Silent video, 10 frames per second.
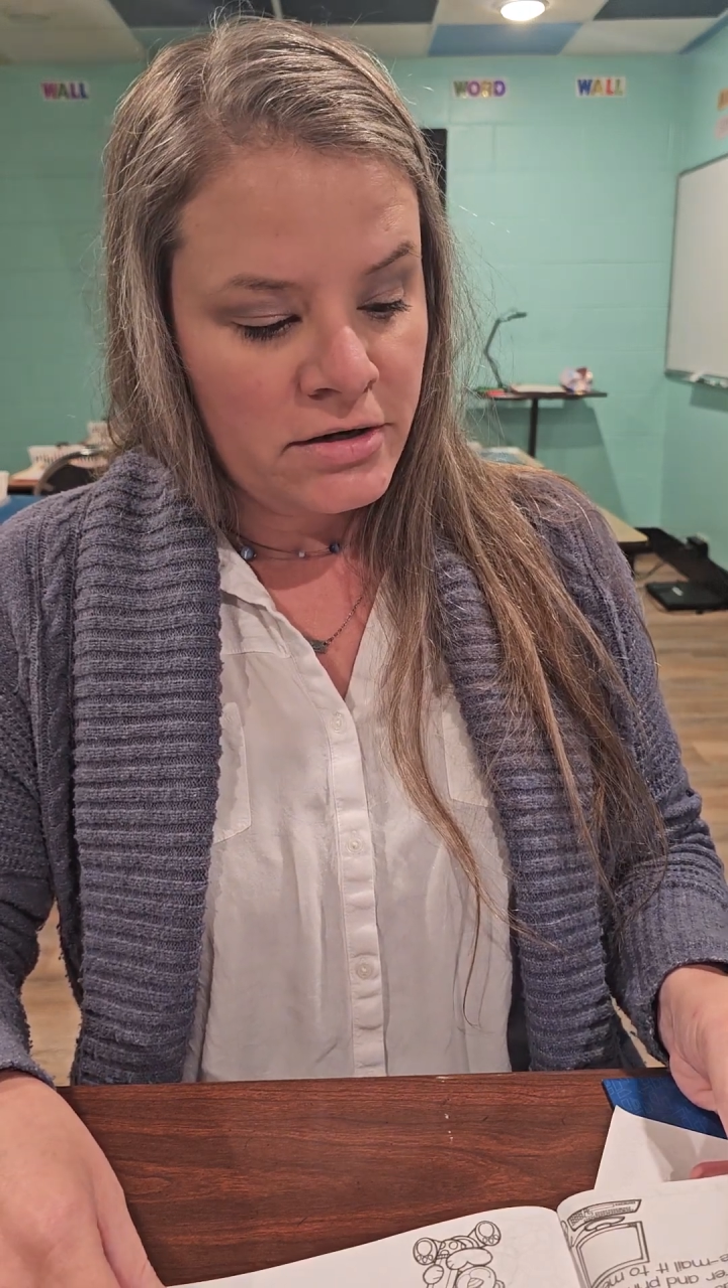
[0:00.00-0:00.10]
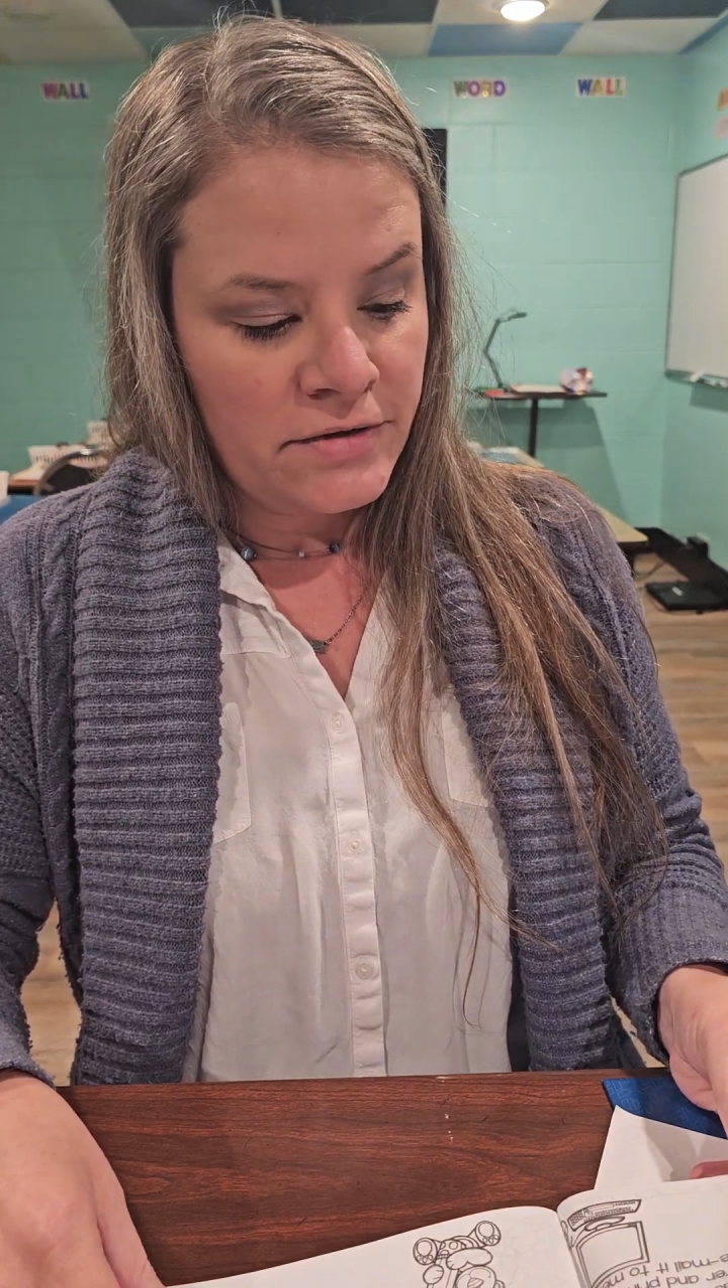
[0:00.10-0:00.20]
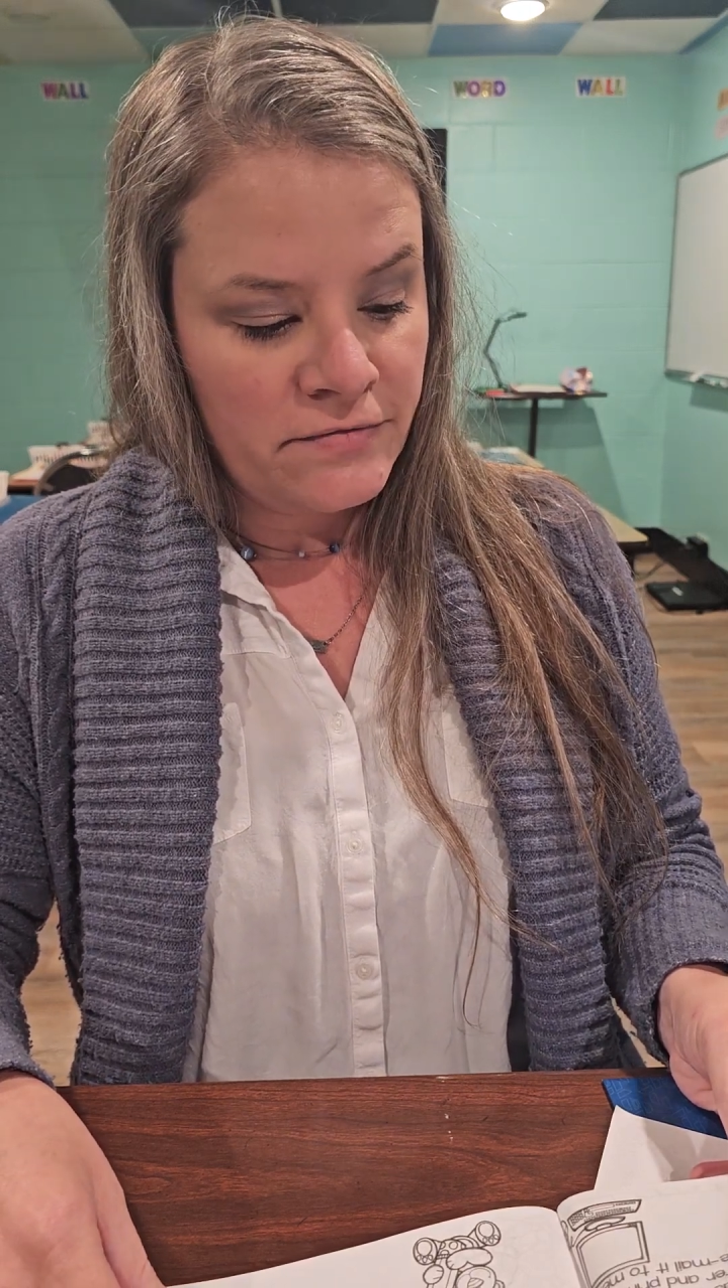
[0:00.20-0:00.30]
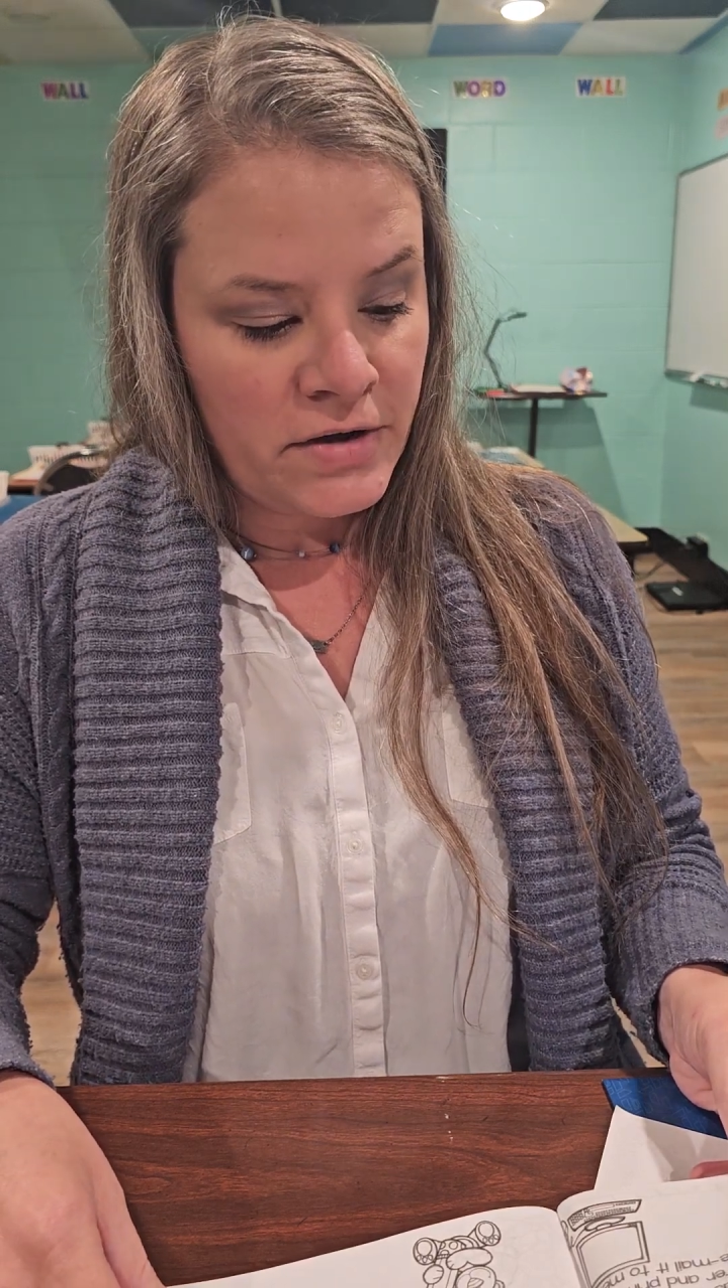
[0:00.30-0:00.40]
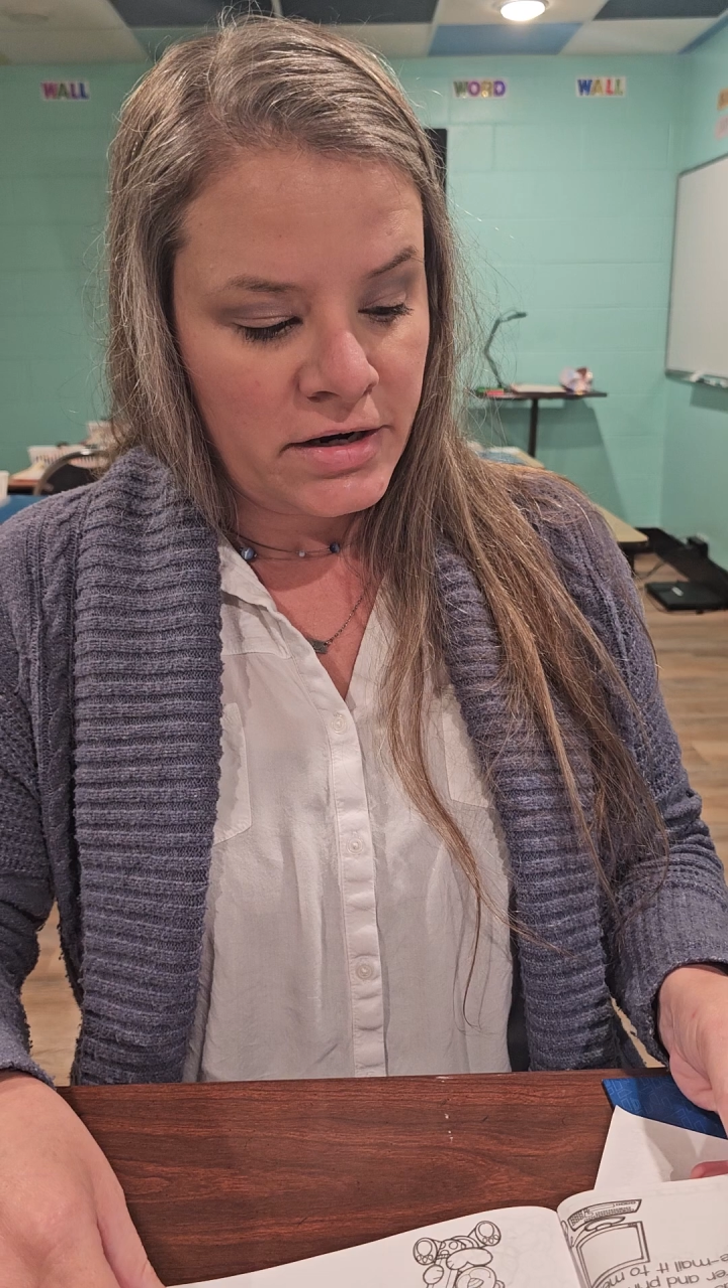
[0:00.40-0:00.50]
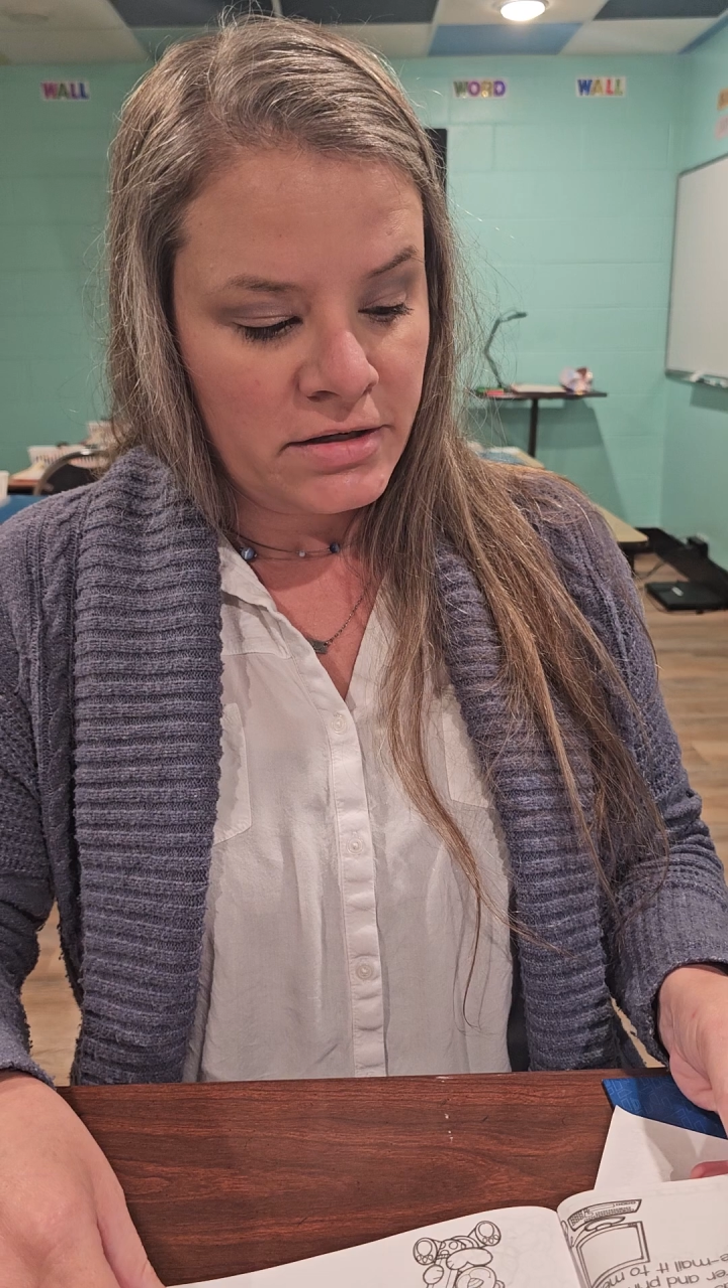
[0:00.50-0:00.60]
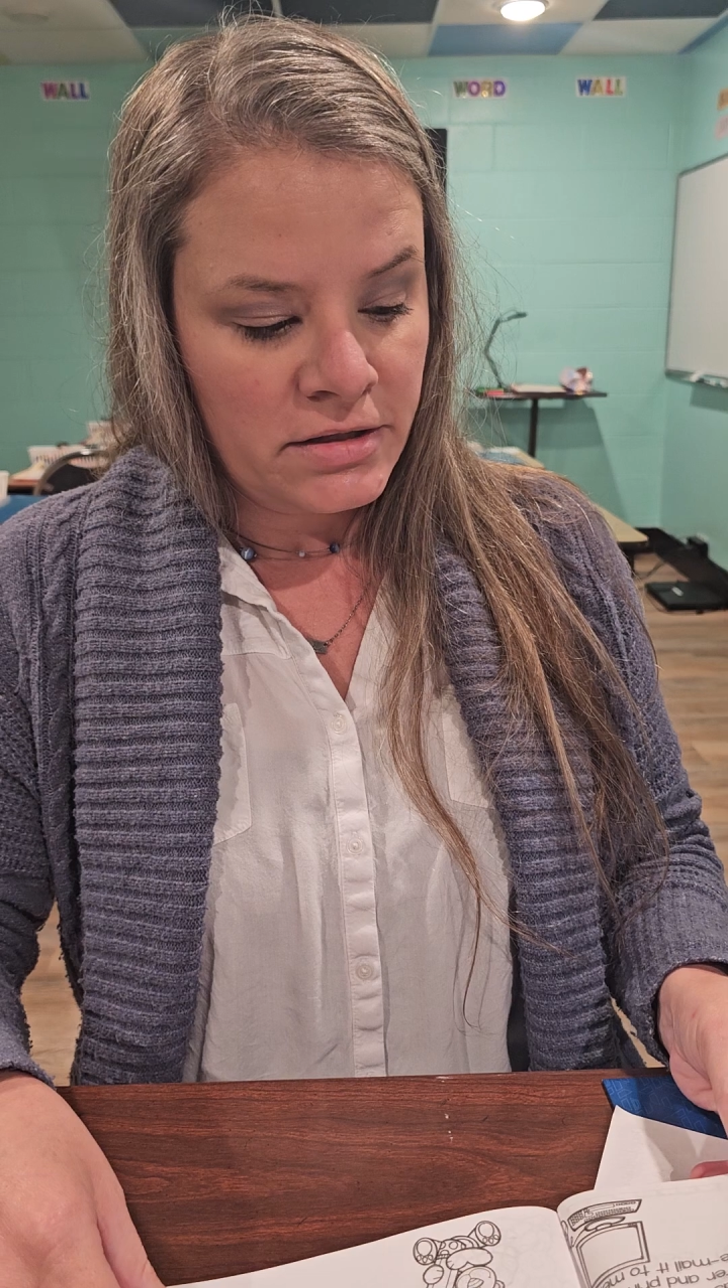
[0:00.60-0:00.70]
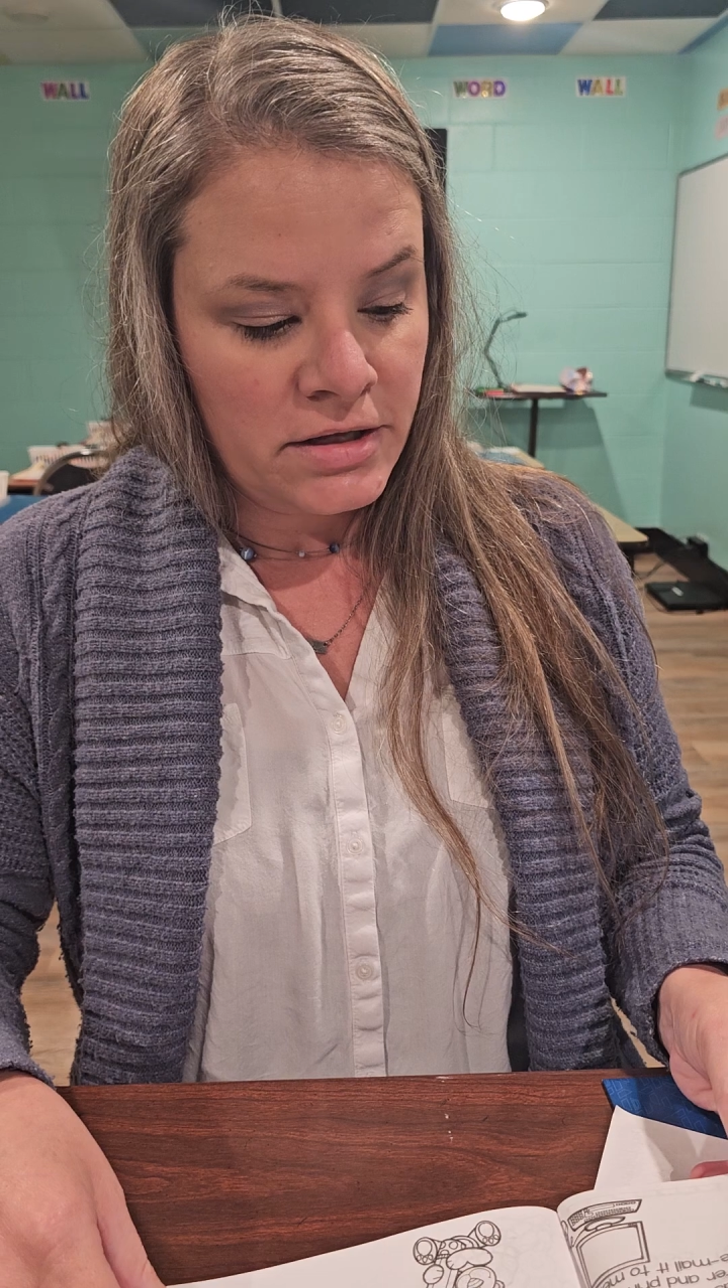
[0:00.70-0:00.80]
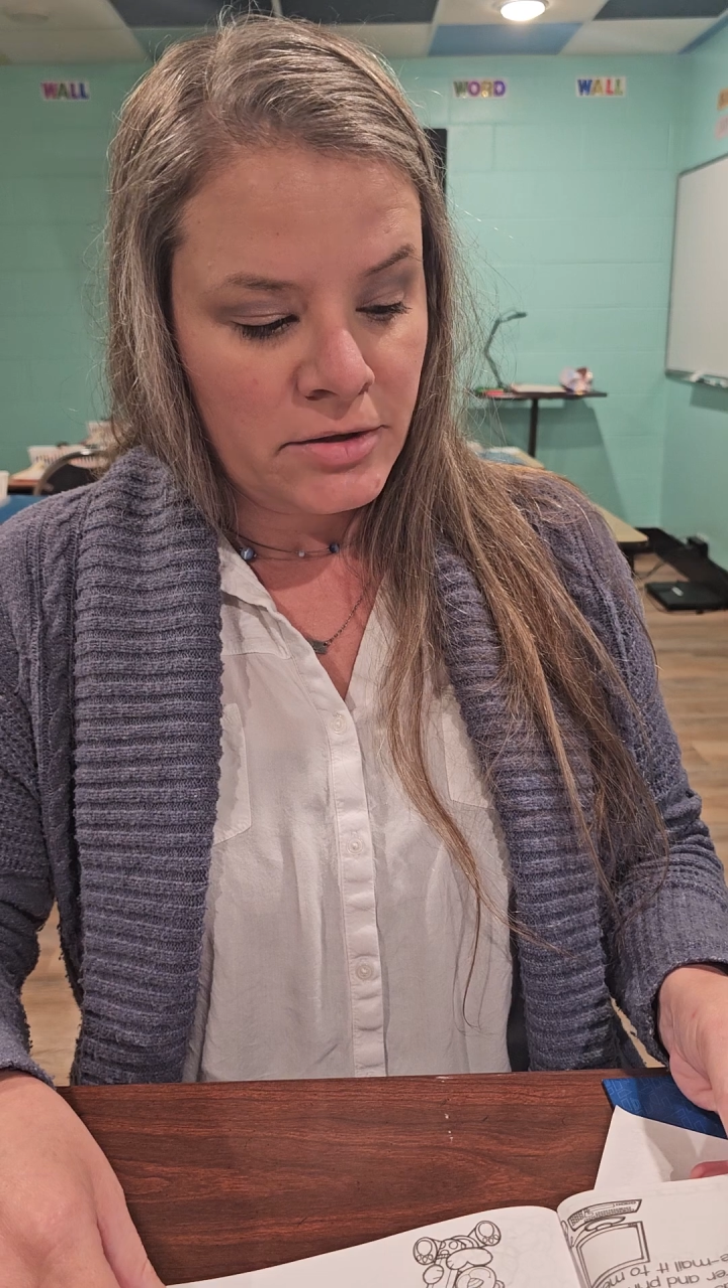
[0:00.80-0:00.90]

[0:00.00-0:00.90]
and finally